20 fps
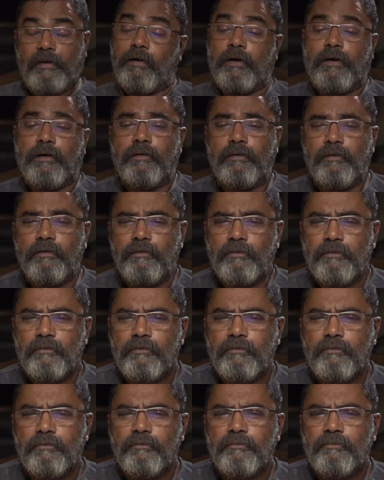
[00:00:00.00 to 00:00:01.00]
are.
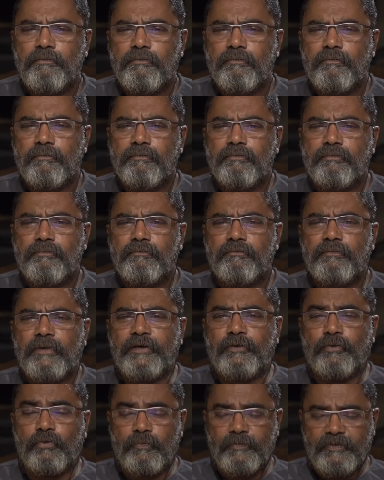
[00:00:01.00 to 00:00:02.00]

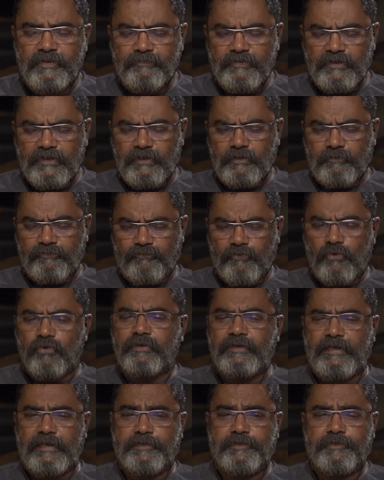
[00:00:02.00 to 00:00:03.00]
I don't know whether we can
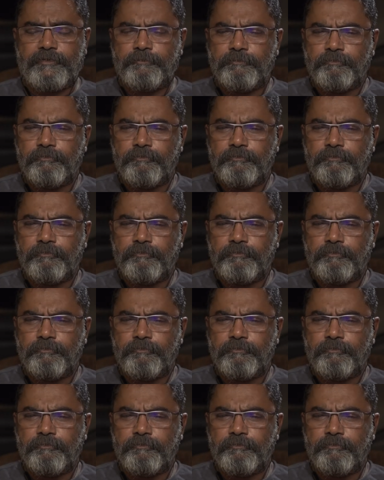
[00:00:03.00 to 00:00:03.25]
afford that.